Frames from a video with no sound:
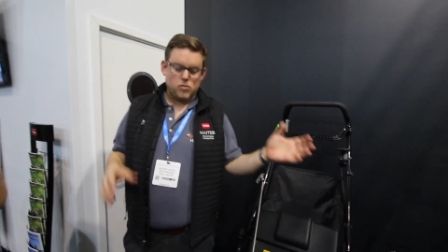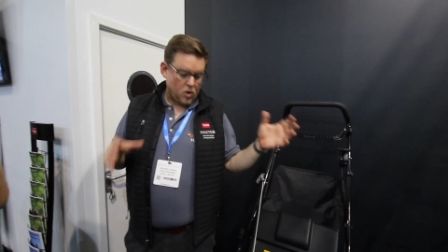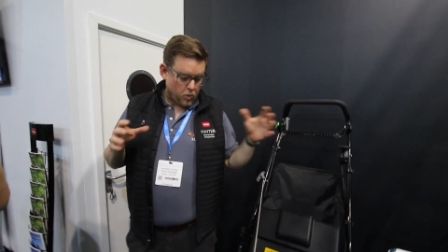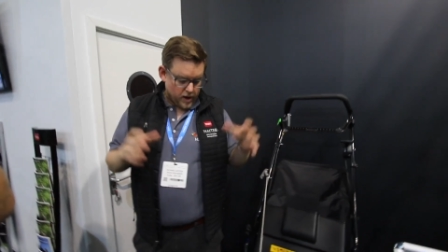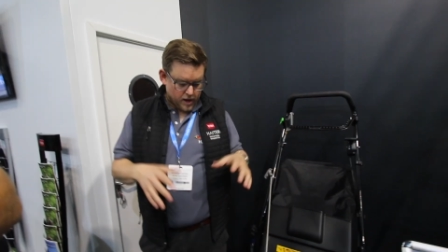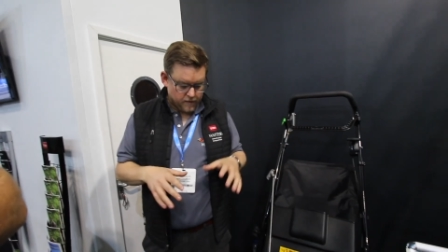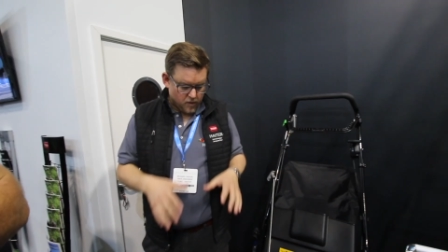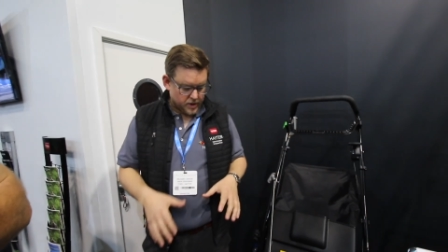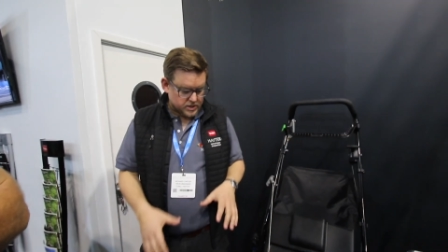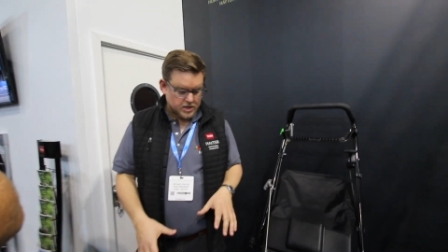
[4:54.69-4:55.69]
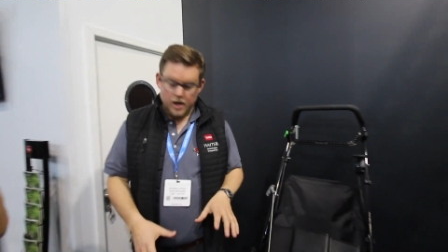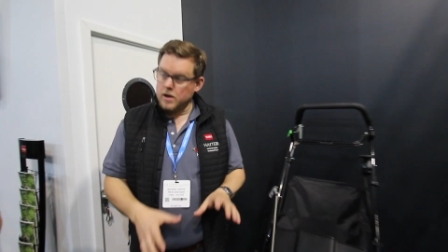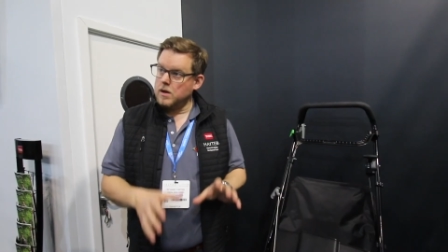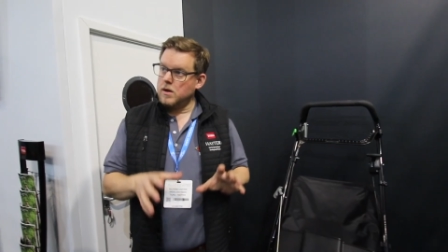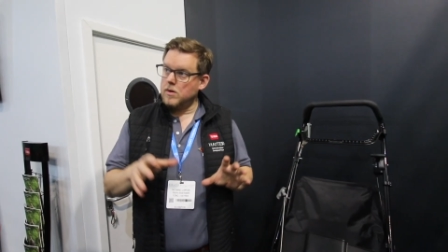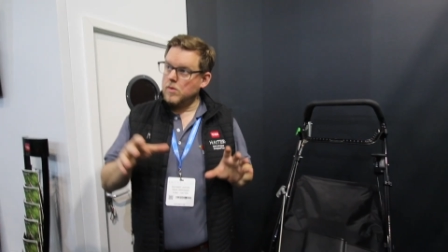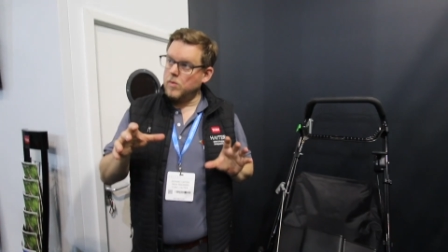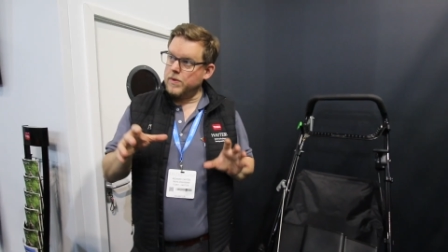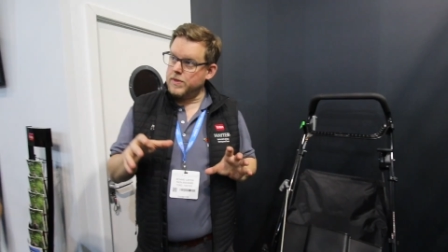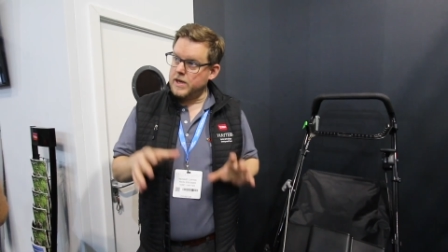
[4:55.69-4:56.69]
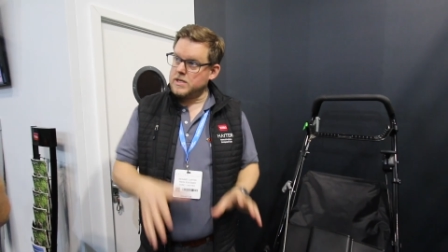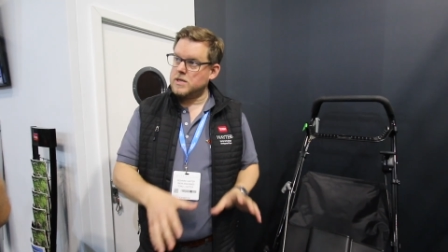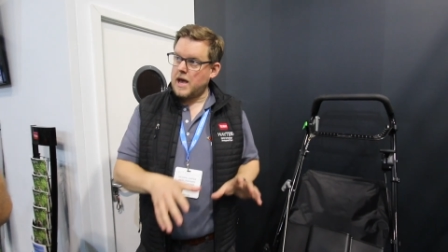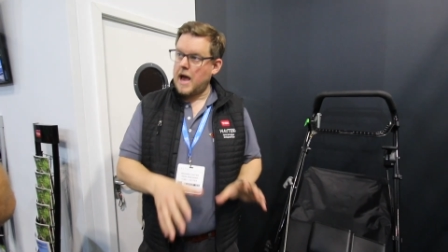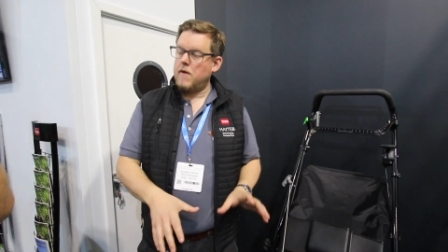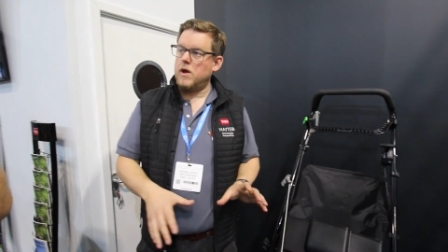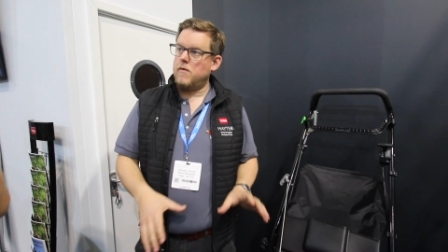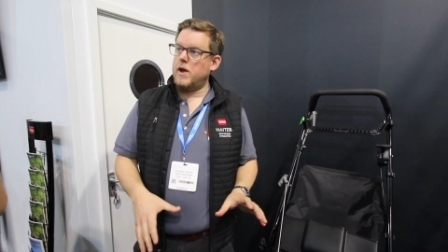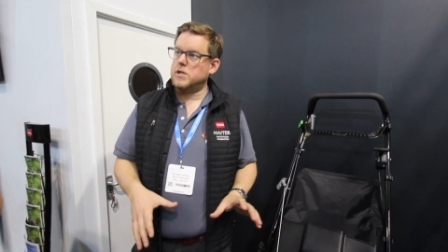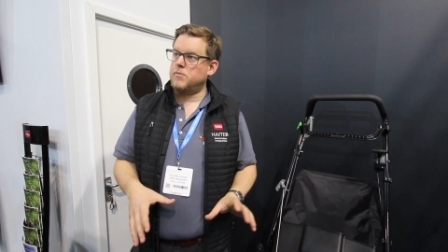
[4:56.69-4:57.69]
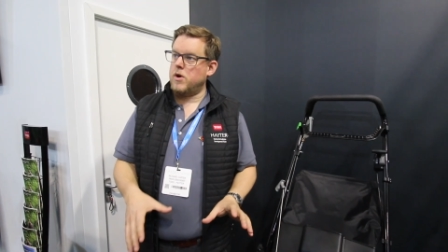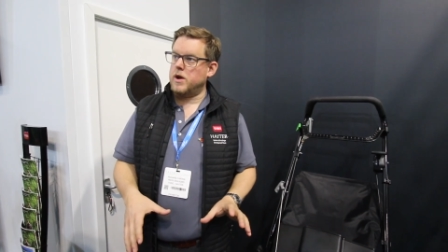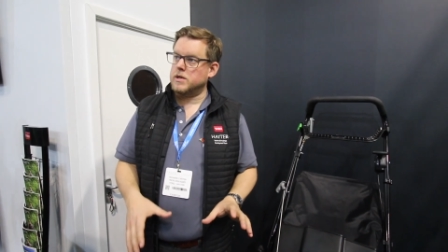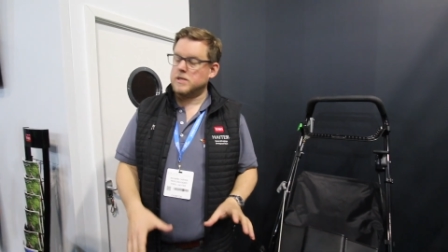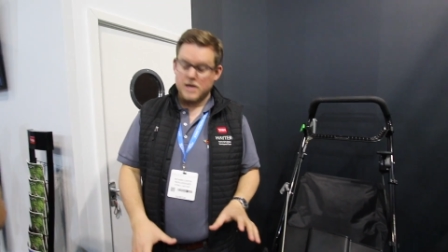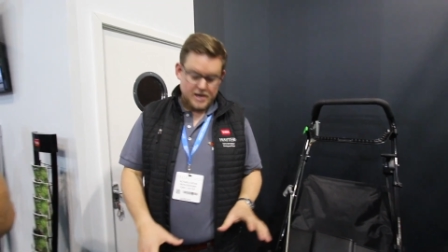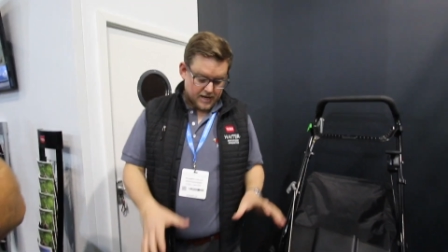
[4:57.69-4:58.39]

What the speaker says: What we have always done with this Harrier range of products